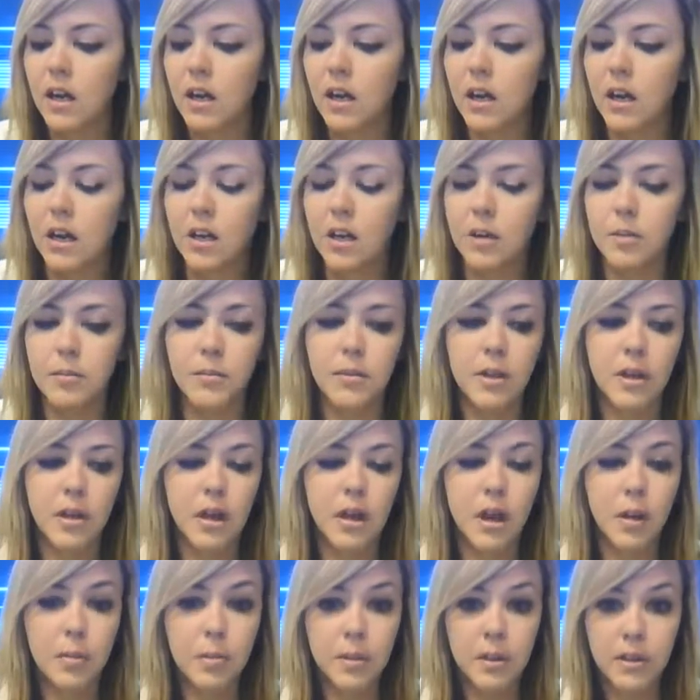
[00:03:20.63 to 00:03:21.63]
A
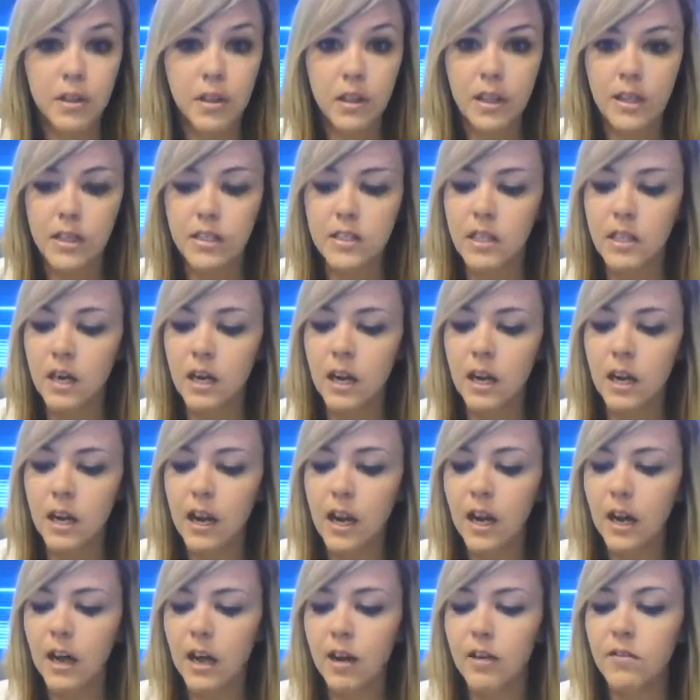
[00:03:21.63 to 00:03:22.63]
couple of things that I
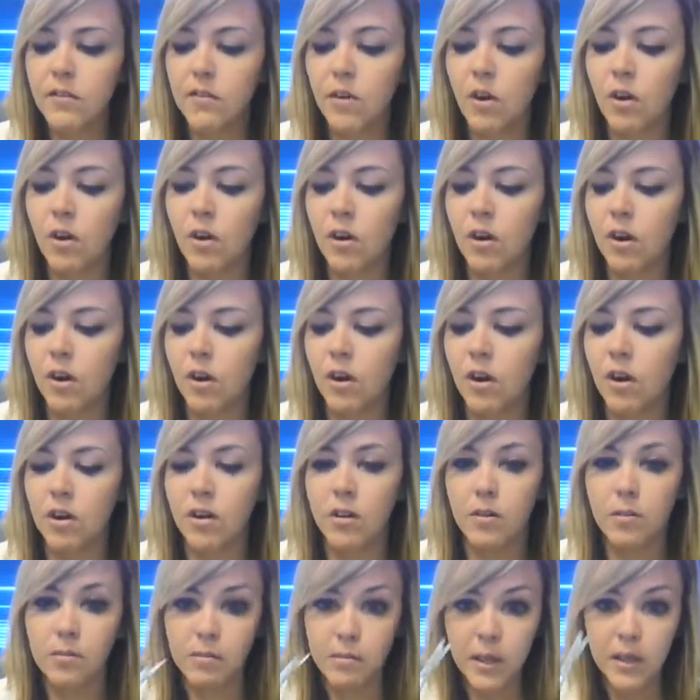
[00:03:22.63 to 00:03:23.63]
have
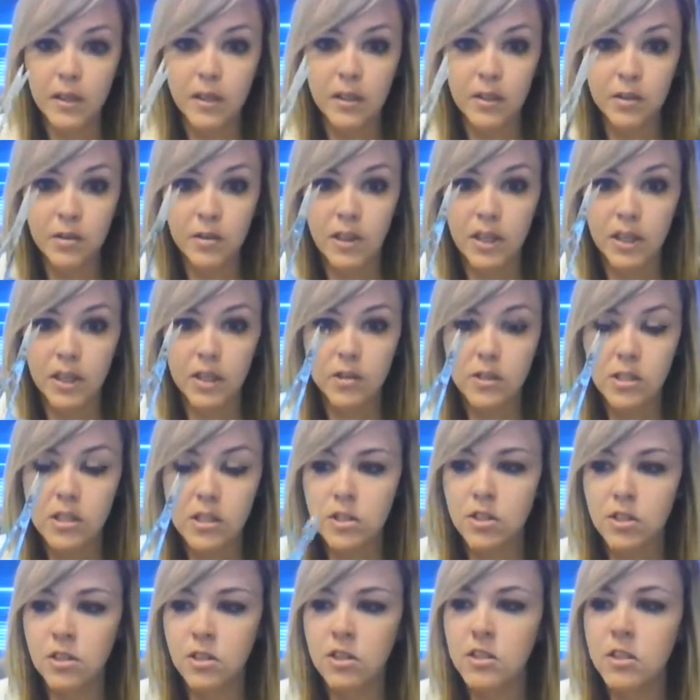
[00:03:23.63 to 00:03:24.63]
are my little nail
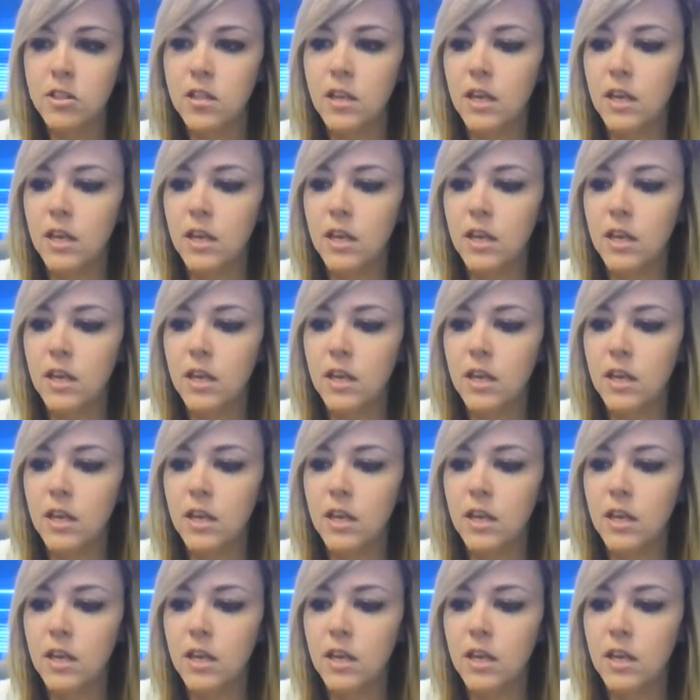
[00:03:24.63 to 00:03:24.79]
scissors.